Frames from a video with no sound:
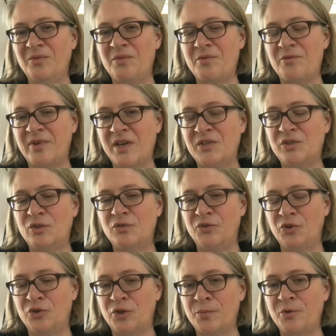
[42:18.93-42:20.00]
the rest of
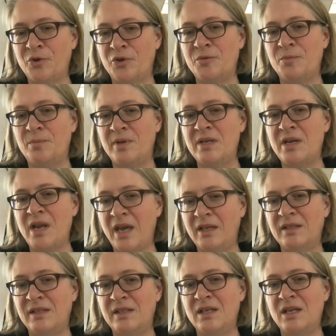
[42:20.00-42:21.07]
Europe could be
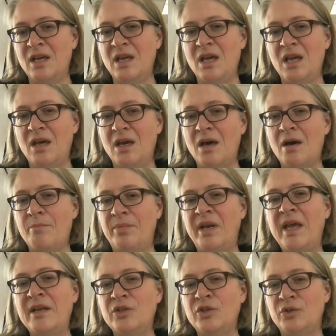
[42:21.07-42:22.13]
next,
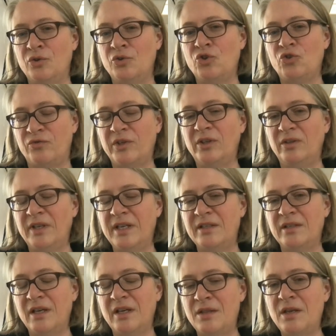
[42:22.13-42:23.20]
played a huge role
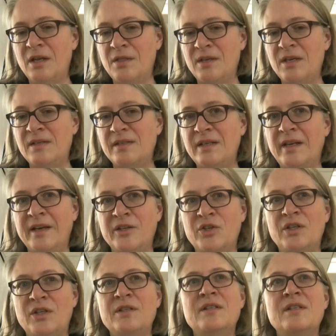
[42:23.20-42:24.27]
in these
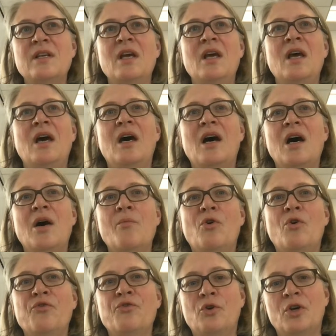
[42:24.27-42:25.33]
elections.
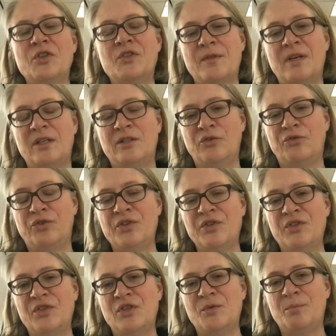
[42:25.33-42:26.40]
Of course, there are
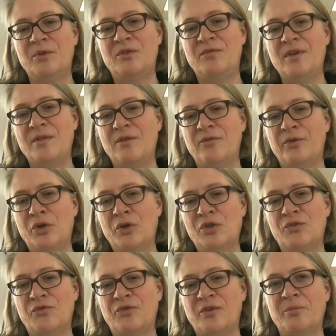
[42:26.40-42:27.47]
differences between the
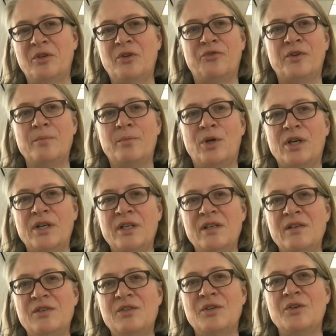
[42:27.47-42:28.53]
voters from different
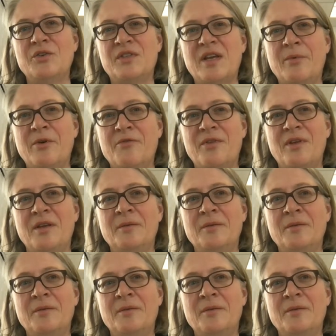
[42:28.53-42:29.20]
parties. So some of